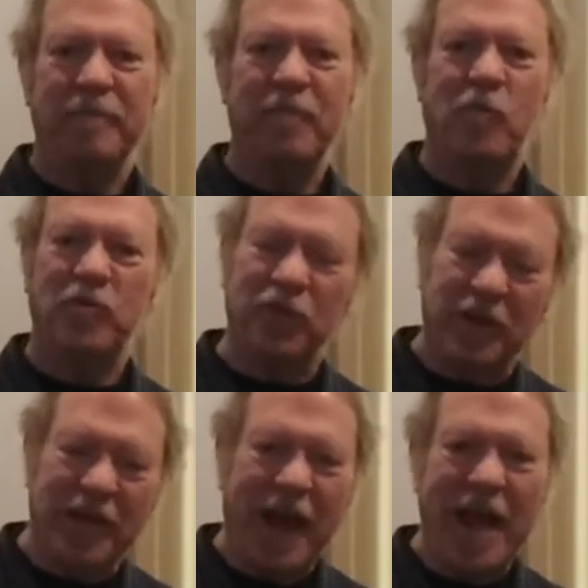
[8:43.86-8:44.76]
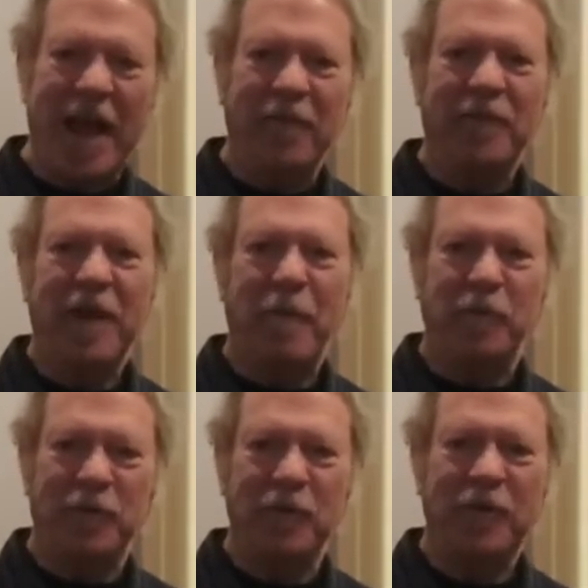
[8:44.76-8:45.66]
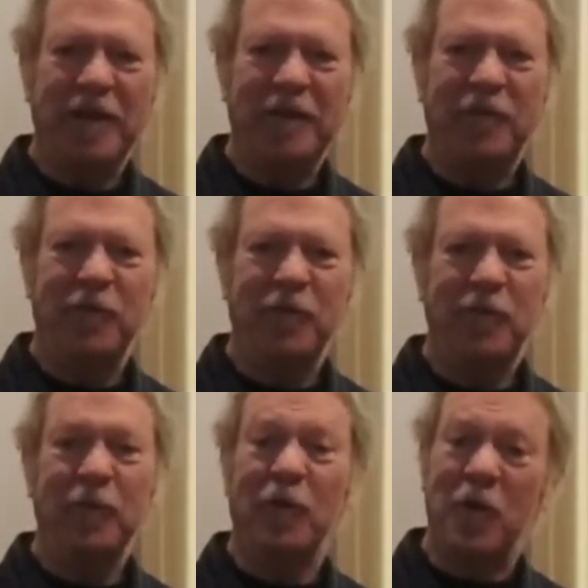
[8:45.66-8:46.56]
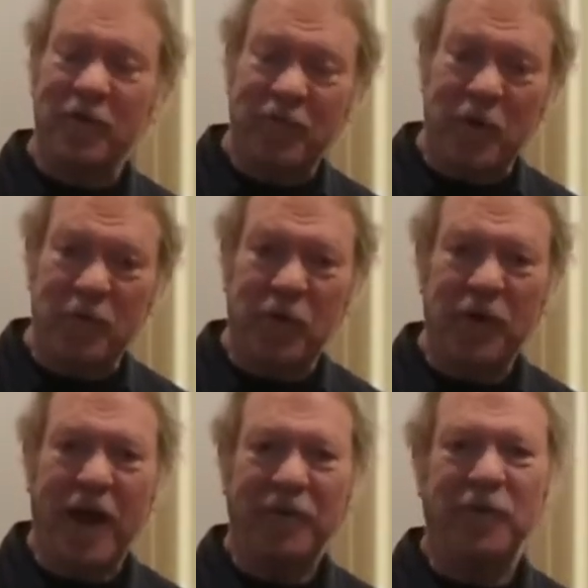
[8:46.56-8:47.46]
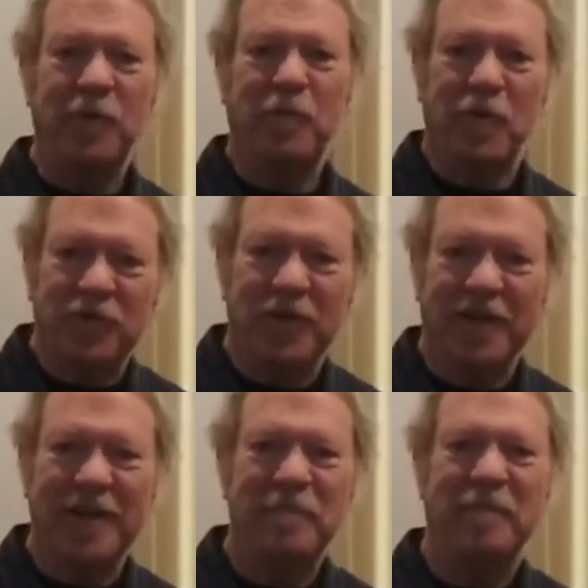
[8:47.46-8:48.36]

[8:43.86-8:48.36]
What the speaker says: Fortunately, I had the opportunity to learn from Renato personally